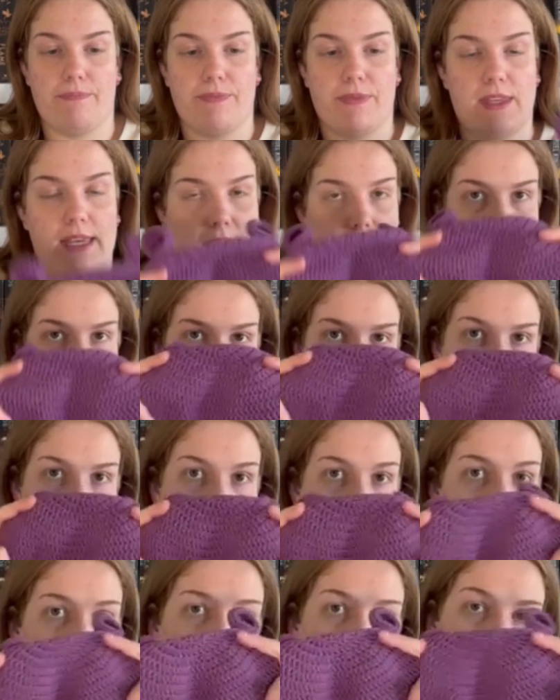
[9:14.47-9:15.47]
yes, if I
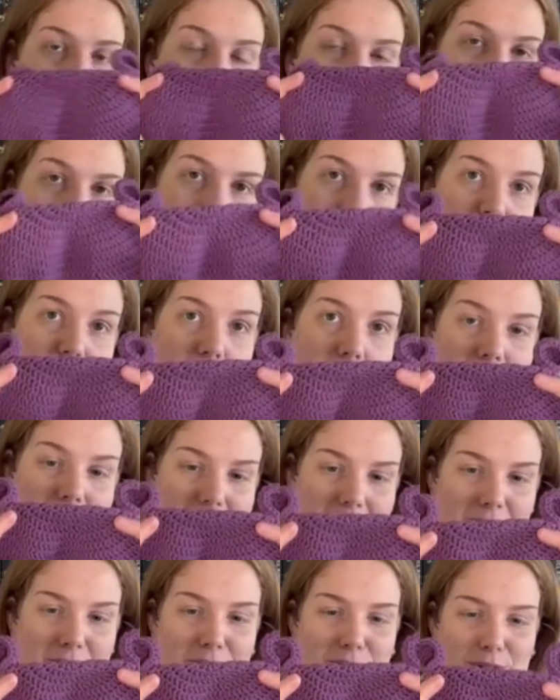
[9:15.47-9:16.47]
can find it, I'll pop it
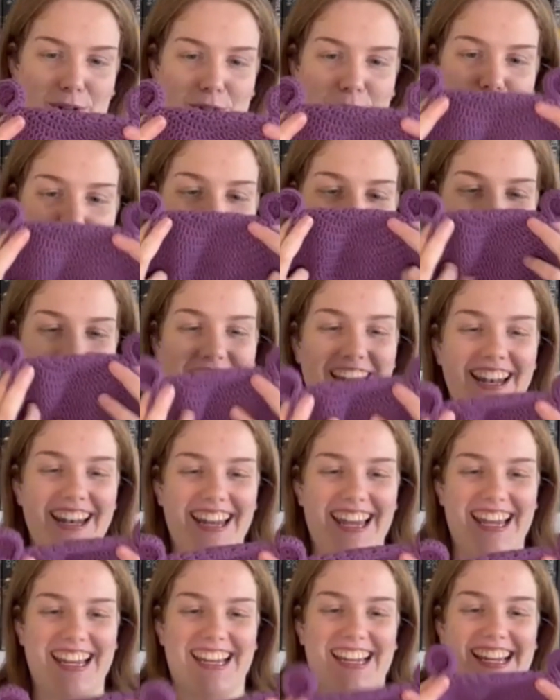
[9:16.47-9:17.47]
down below, but
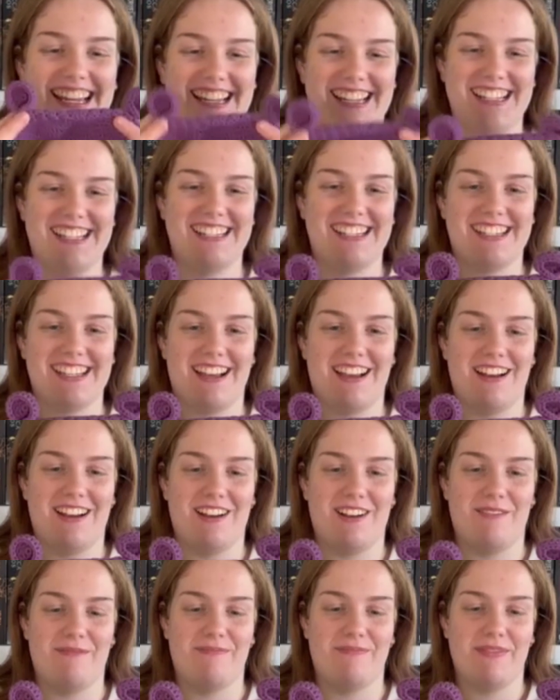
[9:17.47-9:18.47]
it is
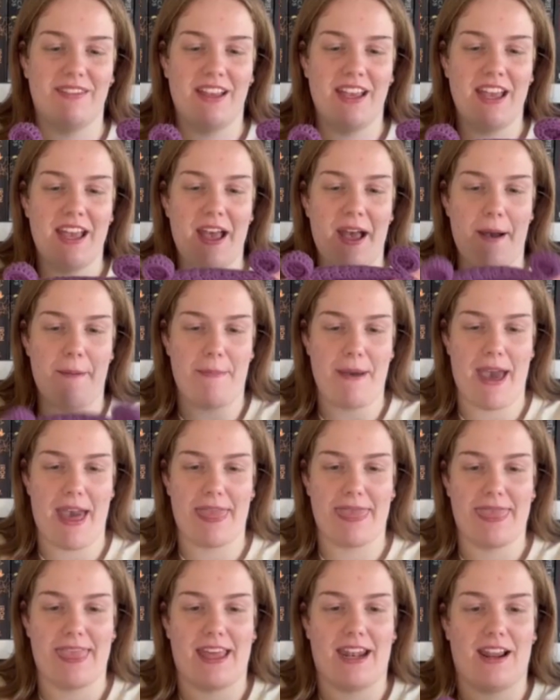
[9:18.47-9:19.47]
a
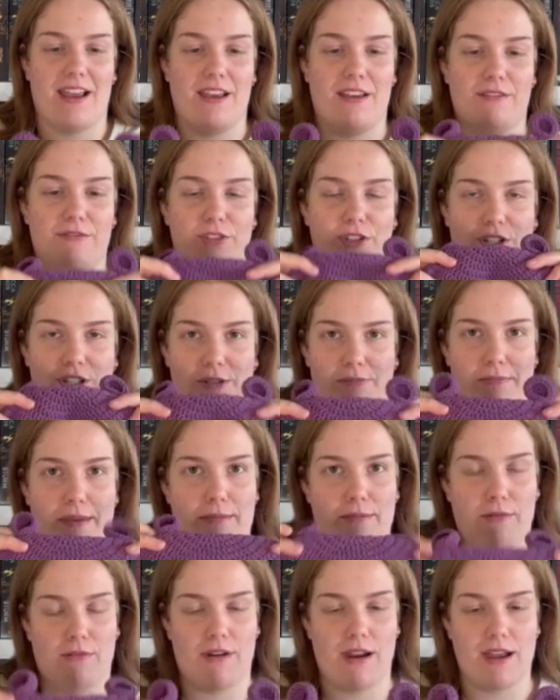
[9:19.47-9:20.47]
pattern that I have just
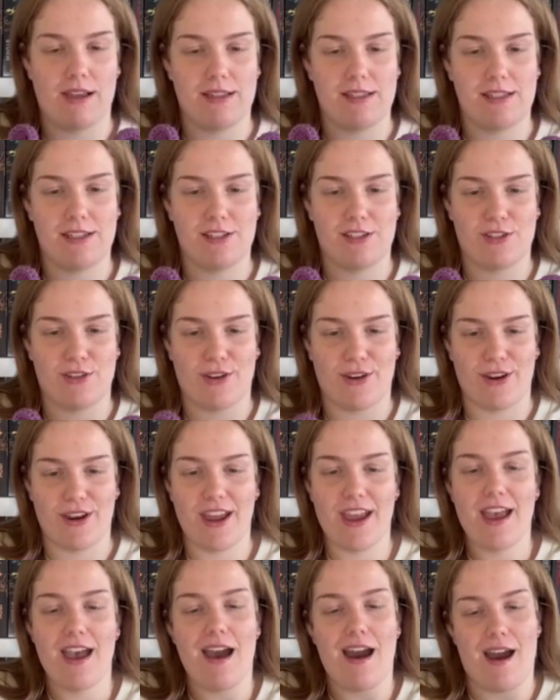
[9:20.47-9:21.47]
memorized, so
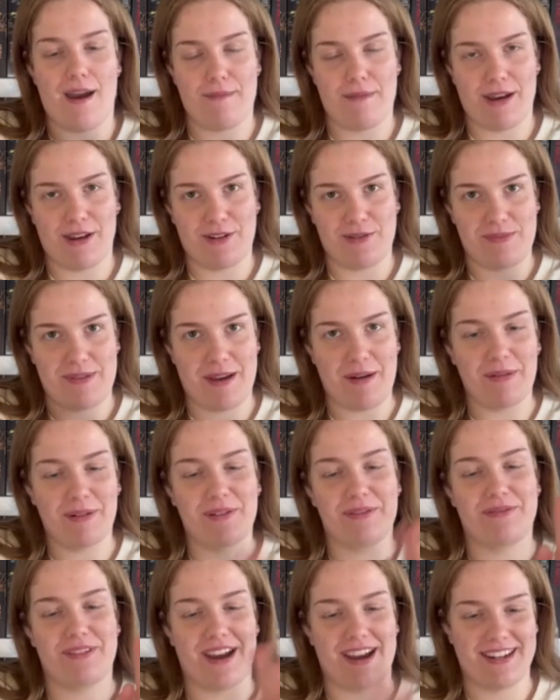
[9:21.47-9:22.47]
I might not be able to
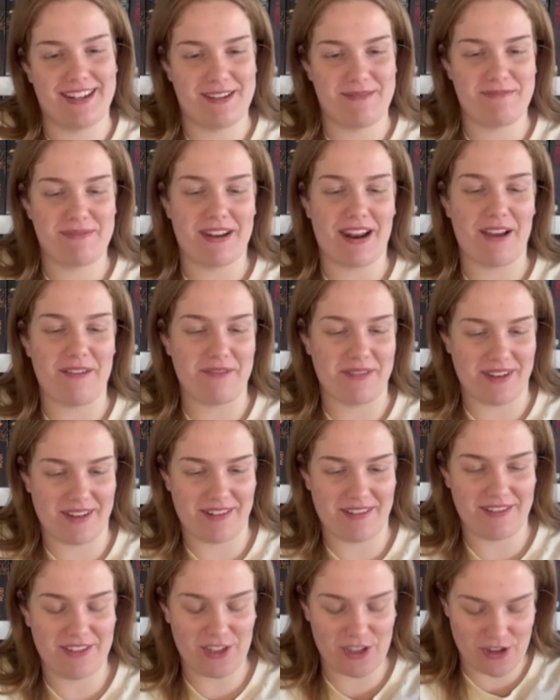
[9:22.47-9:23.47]
find it, but I
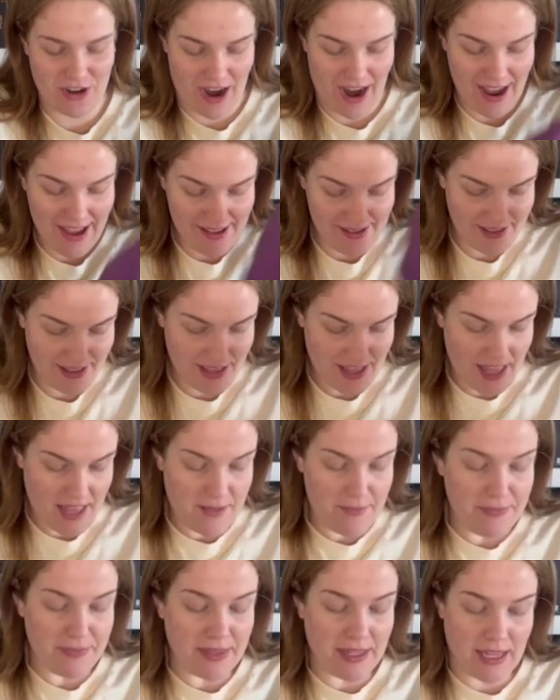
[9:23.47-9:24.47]
will try.
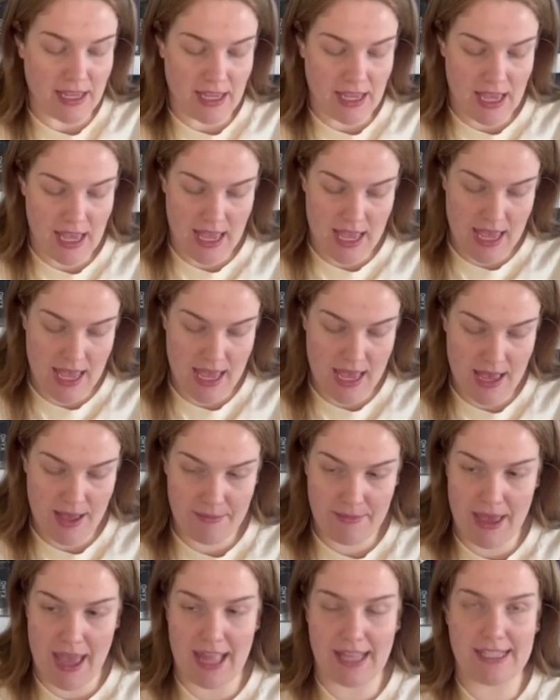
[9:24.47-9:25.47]

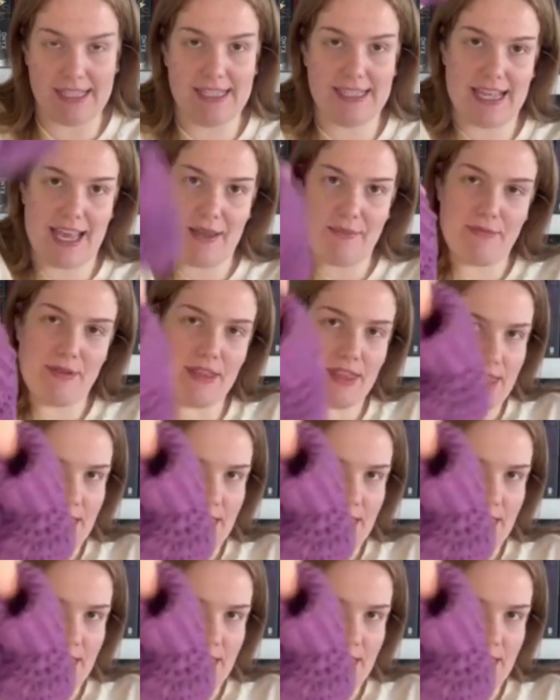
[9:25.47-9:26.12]
And same with